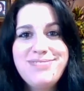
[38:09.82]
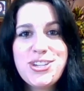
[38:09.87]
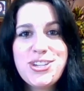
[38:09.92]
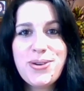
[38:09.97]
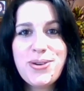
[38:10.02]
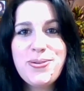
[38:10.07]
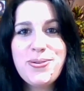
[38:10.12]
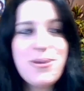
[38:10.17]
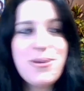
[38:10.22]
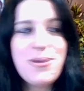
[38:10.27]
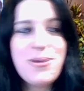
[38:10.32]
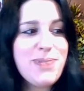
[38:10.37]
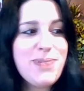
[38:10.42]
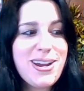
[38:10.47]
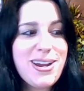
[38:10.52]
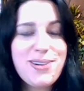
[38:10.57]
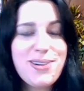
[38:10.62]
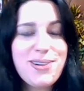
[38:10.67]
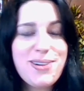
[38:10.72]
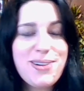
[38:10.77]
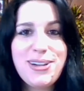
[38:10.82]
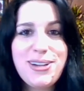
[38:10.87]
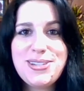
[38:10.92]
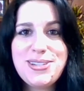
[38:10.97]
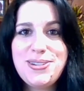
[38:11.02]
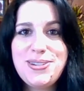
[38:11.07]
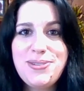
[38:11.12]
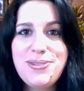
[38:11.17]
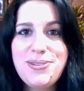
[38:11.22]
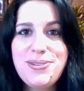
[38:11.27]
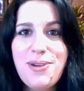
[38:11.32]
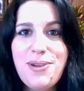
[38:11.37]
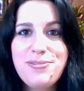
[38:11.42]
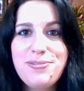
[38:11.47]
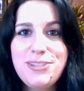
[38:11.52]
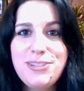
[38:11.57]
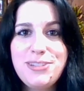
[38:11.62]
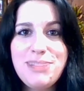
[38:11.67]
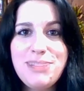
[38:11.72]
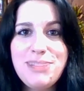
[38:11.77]
So we are going to
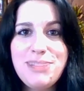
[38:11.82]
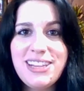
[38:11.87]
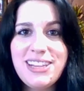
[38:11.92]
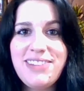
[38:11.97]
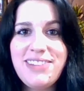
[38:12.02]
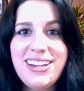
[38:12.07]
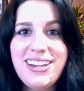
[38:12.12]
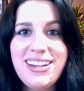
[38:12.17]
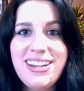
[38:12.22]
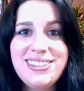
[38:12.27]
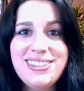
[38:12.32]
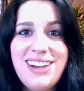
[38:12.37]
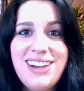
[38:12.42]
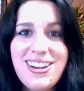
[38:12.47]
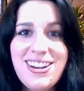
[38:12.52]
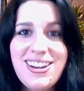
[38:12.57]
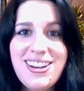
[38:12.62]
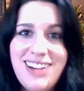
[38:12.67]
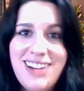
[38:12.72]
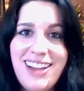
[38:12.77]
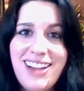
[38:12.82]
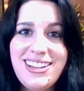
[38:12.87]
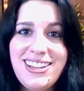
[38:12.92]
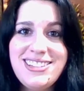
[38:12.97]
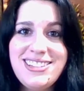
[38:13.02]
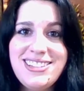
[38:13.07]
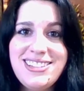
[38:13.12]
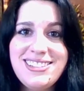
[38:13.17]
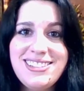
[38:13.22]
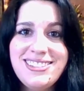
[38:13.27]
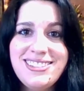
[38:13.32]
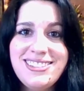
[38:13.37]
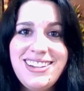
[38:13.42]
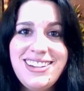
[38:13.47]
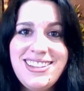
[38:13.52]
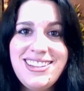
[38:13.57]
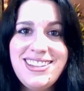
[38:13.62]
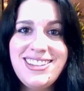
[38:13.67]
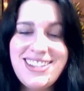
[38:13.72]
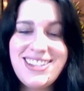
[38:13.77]
hopefully be living on an island
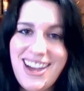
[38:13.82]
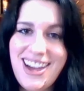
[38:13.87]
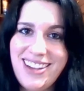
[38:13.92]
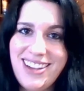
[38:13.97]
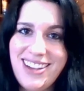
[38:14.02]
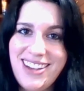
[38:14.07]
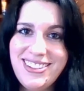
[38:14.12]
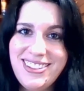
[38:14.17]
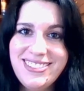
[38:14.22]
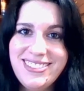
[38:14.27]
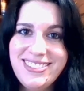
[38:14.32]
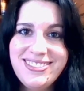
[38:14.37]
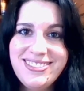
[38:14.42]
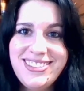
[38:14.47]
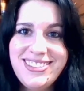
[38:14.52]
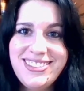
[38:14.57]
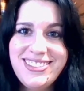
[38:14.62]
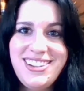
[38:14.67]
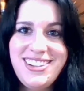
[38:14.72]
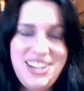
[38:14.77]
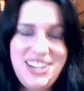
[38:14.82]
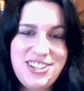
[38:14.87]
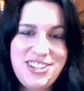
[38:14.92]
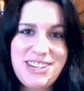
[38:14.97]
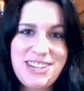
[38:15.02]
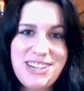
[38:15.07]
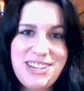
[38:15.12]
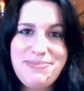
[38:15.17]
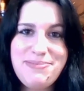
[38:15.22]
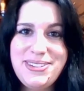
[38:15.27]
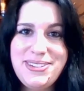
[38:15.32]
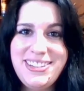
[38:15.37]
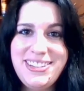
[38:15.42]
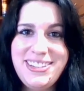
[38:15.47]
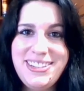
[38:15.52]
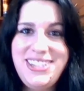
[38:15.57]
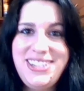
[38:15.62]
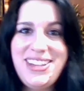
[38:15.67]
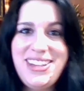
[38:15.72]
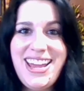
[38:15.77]
in the Nile in Egypt,
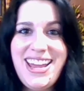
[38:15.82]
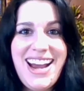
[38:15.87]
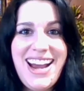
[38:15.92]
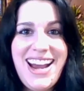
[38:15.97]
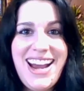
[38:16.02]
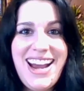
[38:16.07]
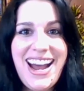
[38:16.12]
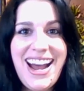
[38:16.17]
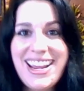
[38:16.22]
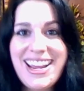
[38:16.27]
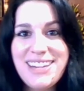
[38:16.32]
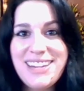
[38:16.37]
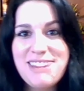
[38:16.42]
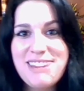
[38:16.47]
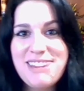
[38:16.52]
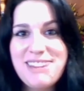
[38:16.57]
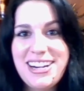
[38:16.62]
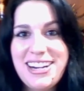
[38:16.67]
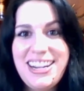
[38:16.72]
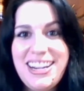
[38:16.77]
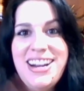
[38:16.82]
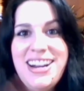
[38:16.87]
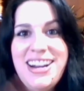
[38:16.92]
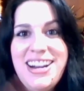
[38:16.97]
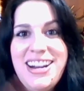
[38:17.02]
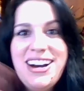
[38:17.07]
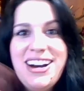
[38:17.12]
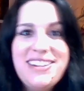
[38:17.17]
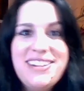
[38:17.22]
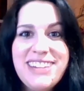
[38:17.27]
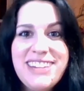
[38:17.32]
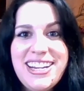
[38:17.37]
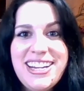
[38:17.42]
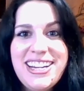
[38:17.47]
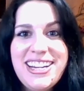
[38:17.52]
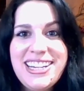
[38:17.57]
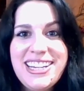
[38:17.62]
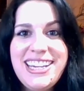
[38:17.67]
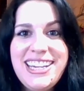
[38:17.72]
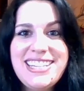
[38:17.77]
so that I can work over
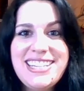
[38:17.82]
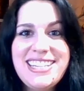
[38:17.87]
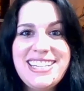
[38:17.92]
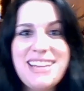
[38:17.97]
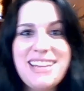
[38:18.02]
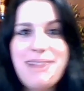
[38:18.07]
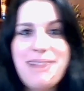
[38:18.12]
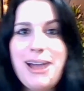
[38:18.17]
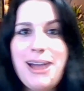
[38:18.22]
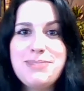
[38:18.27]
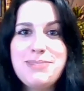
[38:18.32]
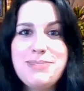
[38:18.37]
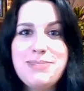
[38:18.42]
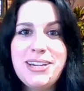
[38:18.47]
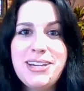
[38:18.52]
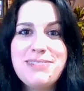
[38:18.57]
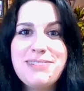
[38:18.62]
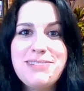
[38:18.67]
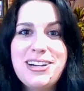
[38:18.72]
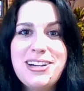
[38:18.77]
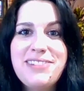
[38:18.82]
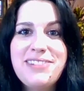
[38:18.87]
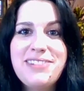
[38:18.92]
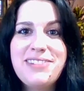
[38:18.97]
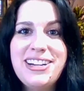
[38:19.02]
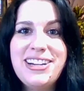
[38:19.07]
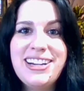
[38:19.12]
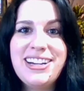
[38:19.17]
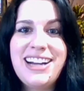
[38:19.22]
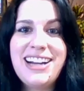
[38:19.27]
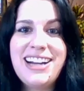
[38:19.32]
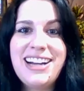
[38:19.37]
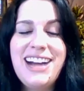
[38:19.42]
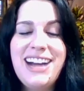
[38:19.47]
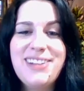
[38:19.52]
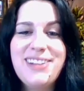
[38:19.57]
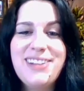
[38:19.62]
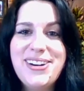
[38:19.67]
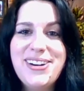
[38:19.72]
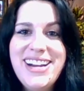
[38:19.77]
here in Giza, my husband can work over here in
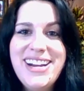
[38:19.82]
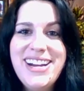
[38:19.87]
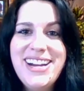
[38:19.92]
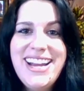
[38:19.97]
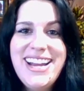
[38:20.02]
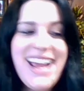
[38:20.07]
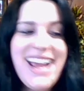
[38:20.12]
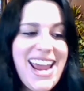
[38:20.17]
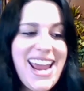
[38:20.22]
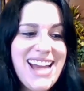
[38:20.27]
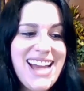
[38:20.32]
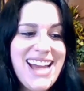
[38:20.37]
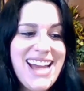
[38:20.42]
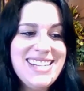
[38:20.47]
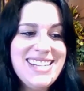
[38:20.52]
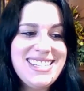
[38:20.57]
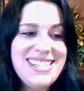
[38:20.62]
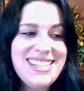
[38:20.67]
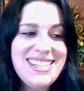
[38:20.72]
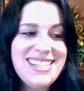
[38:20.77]
Cairo, and